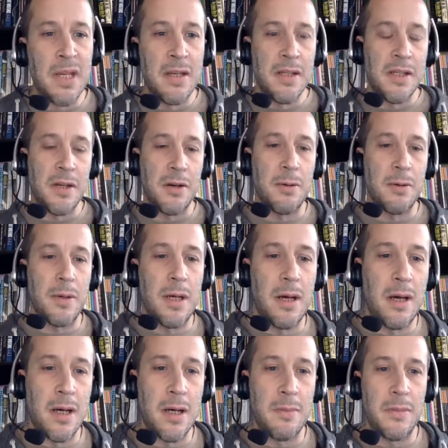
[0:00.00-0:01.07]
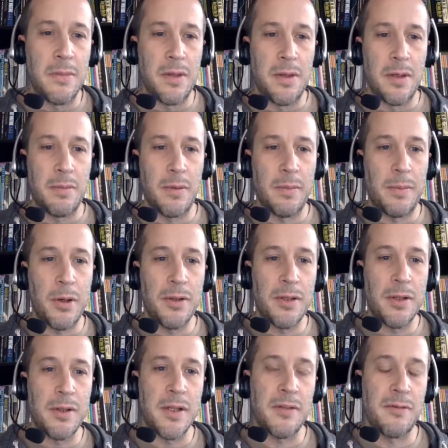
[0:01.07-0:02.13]
So the
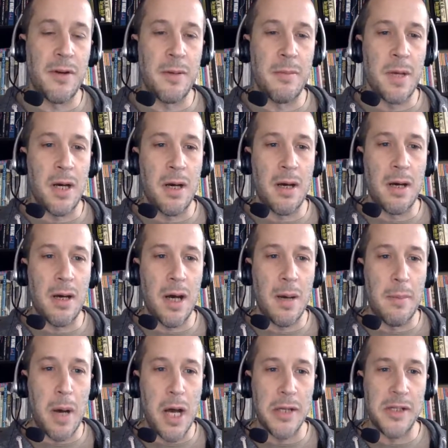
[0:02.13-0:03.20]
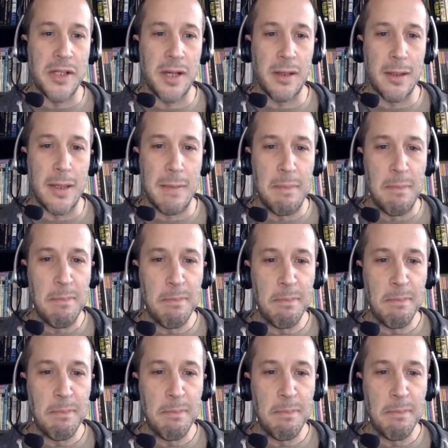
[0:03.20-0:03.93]
proposal is from Ahmad Salim.